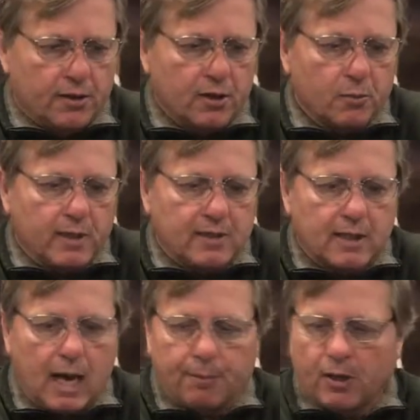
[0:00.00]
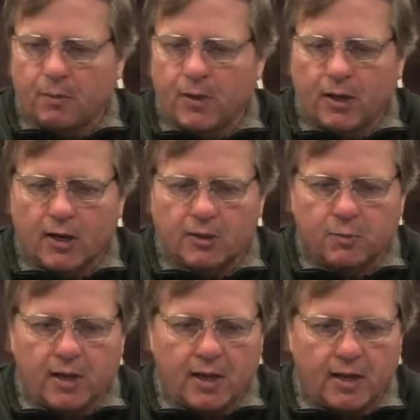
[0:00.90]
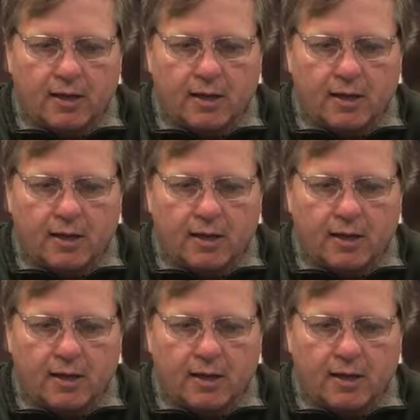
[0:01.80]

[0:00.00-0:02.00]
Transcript: Then we stopped because we